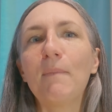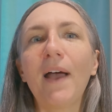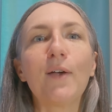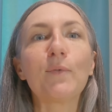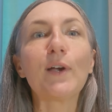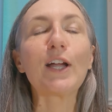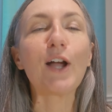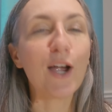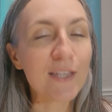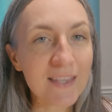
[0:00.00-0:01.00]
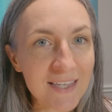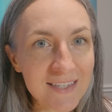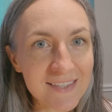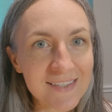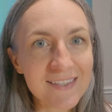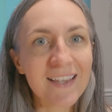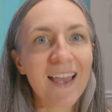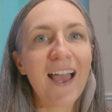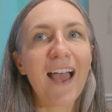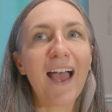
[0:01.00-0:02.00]
But regardless
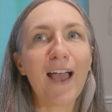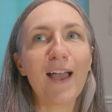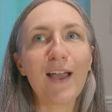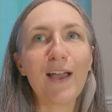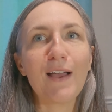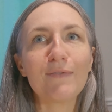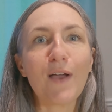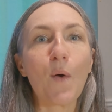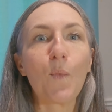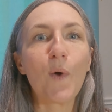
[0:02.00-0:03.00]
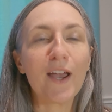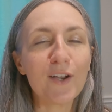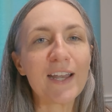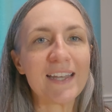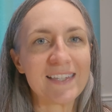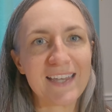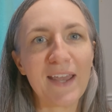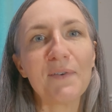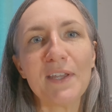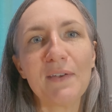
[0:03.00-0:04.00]
of where you're going to
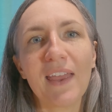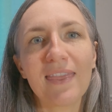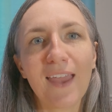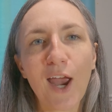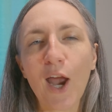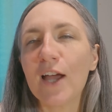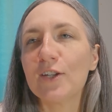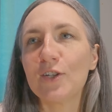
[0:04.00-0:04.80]
stay when you get there,